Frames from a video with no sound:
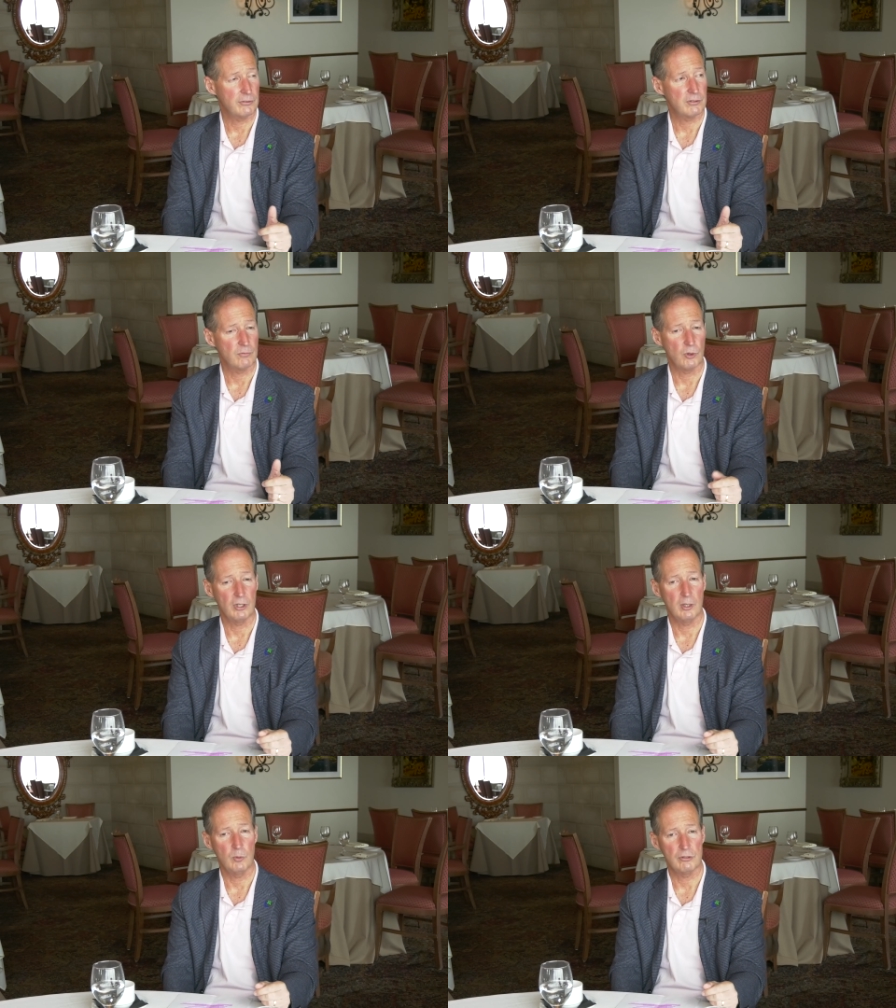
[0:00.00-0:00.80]
Vista
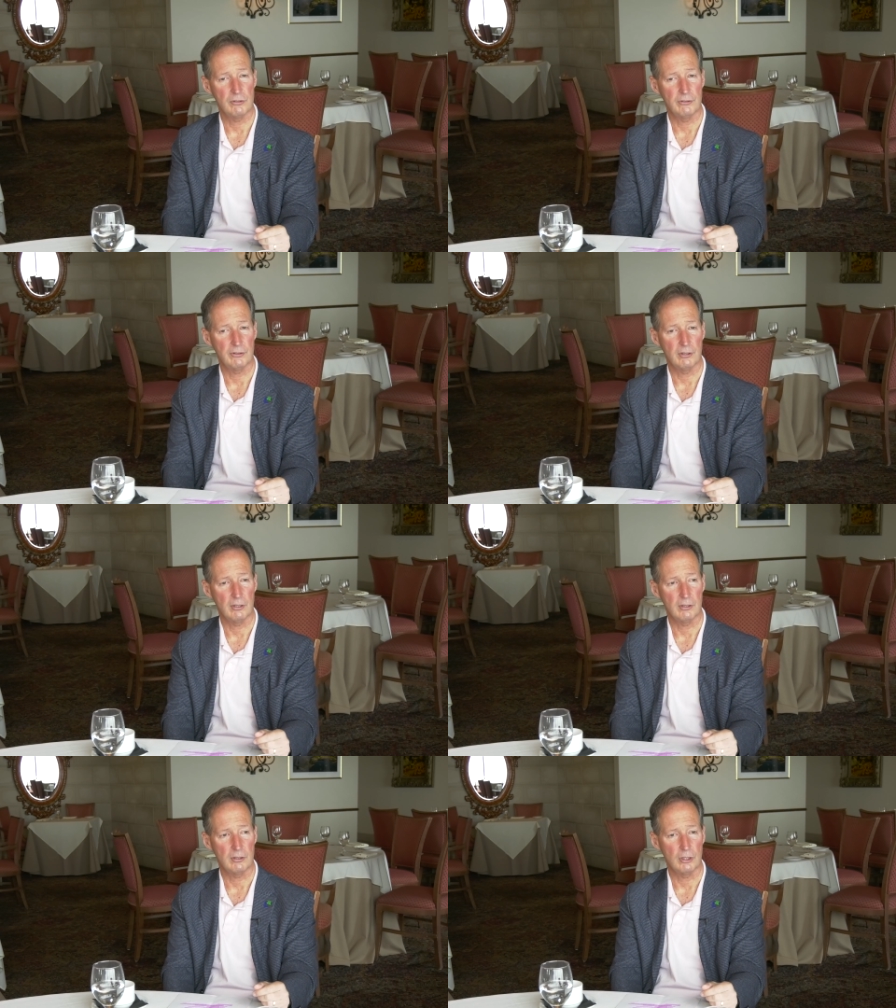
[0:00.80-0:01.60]
Verde, which is
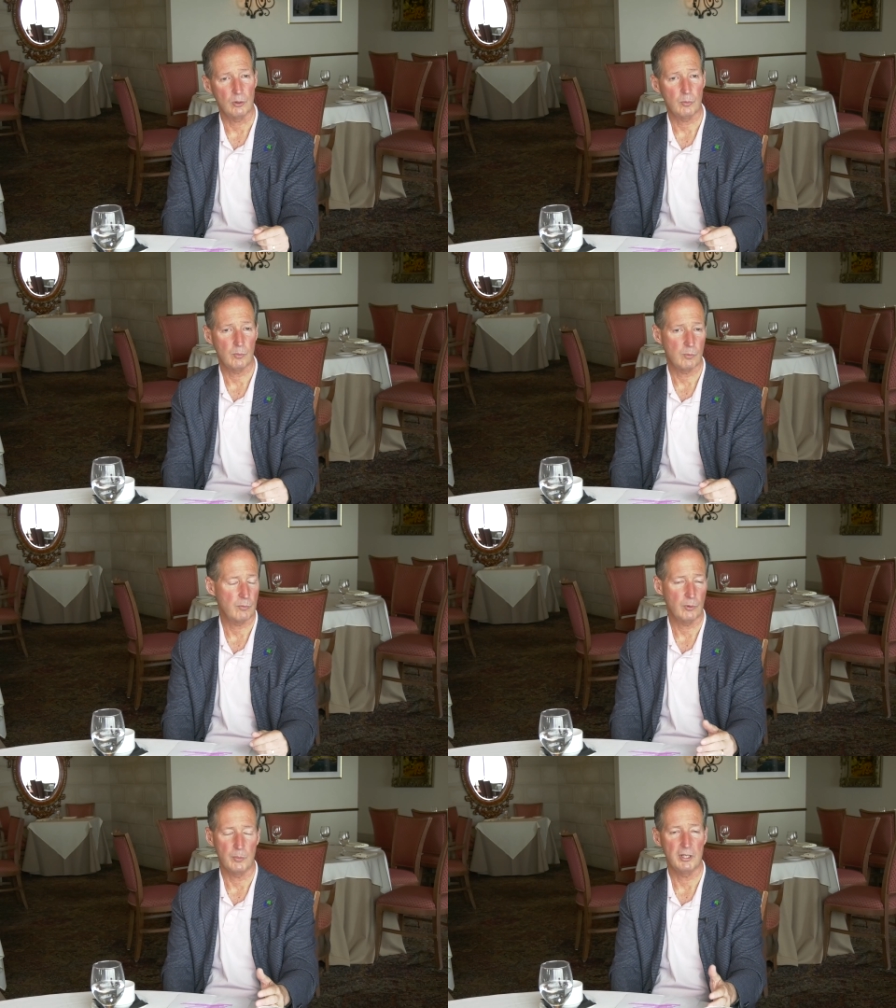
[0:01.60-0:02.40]
a, you know,
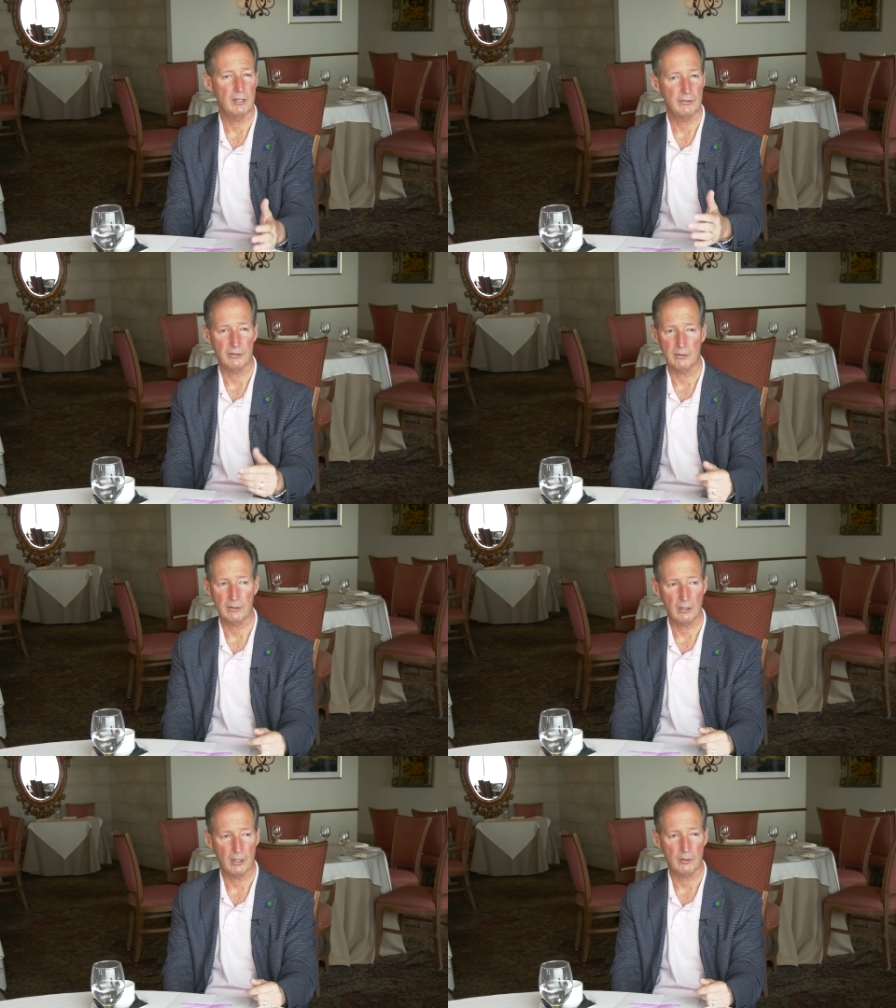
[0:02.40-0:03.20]
Lomita is a,
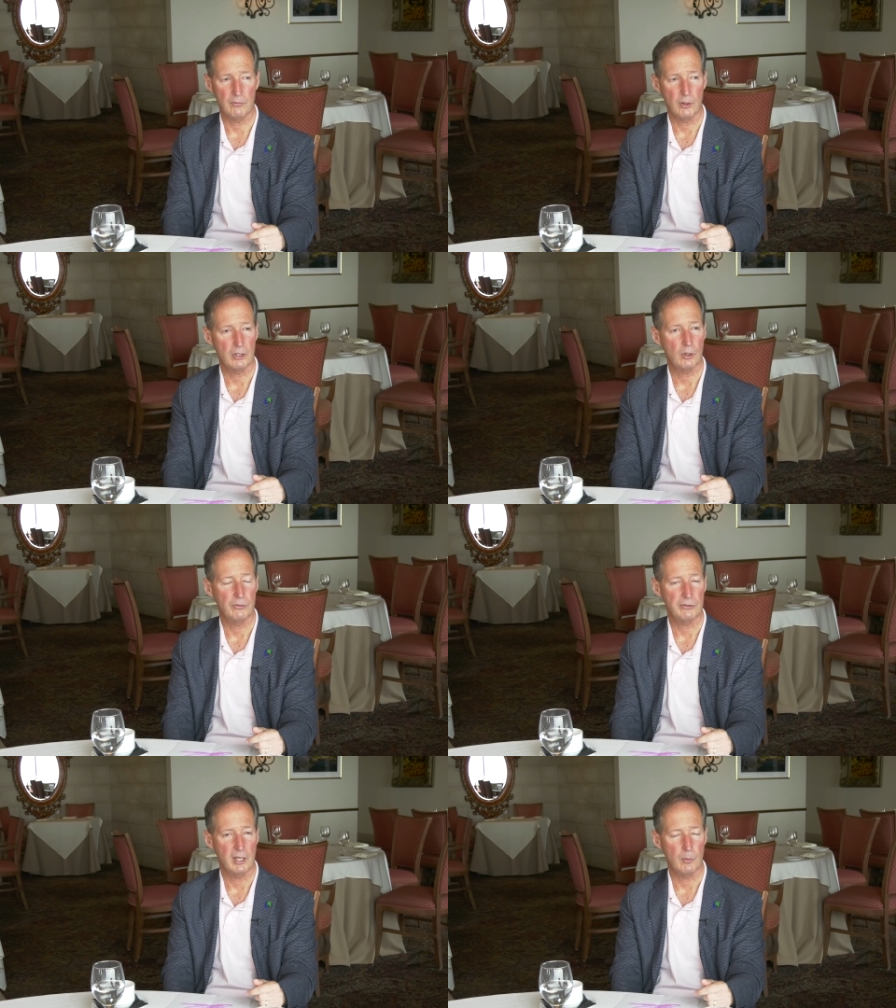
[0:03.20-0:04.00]
a very
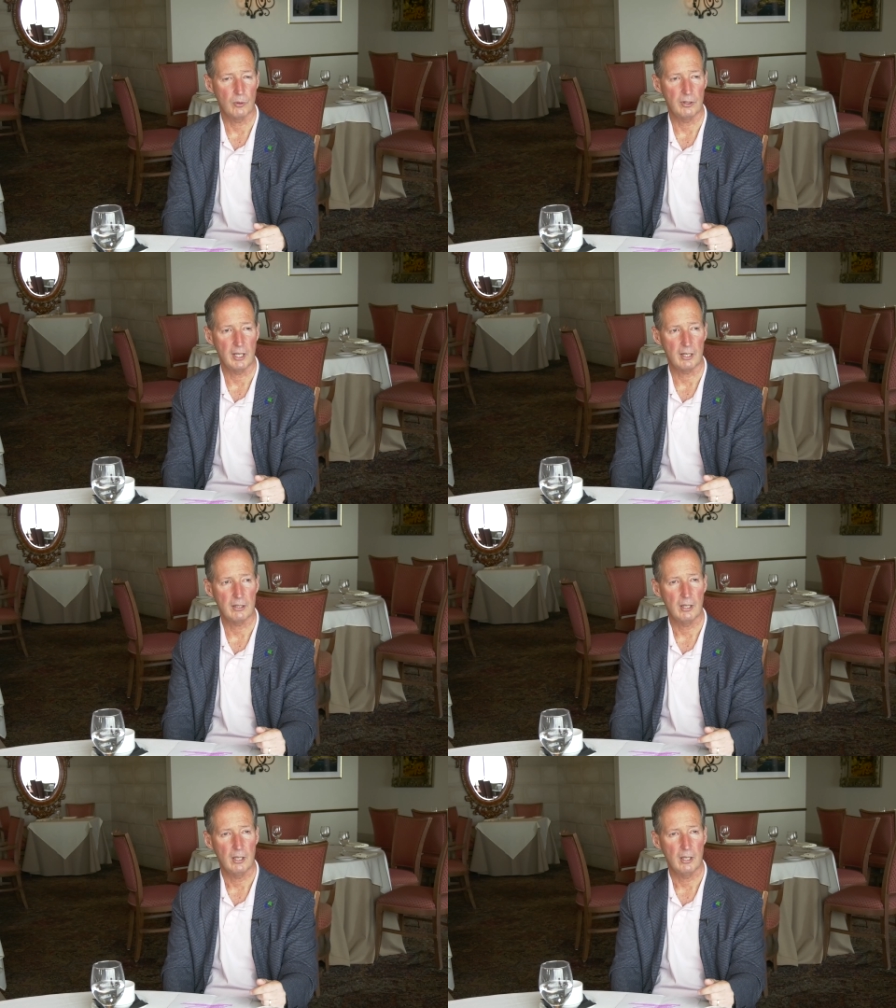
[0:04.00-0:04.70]
close neighbor, and that